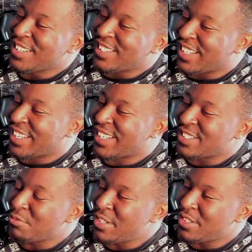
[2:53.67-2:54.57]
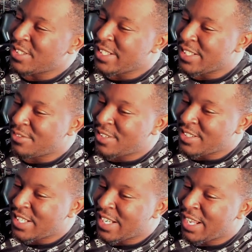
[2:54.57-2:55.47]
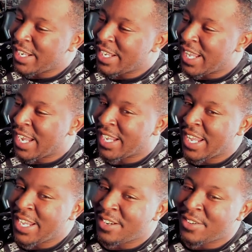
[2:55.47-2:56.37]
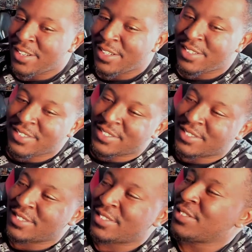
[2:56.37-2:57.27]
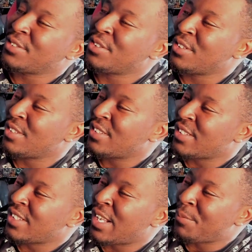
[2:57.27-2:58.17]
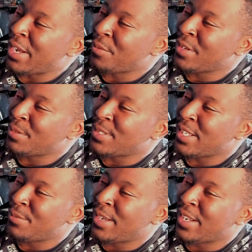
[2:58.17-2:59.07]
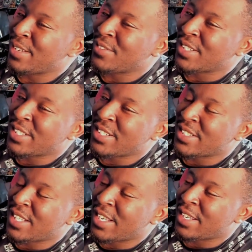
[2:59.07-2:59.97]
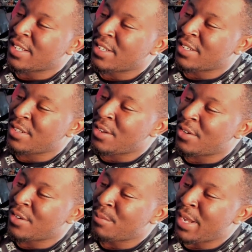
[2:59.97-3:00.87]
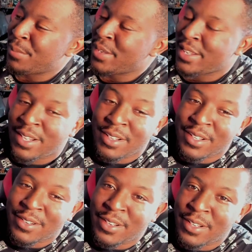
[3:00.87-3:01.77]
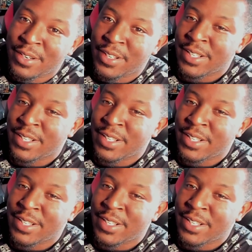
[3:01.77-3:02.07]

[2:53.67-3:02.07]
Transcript: like it's one of those things where it's like I can I can hate on it. I'm not gonna be upset about it because like you know, in my opinion, uh, it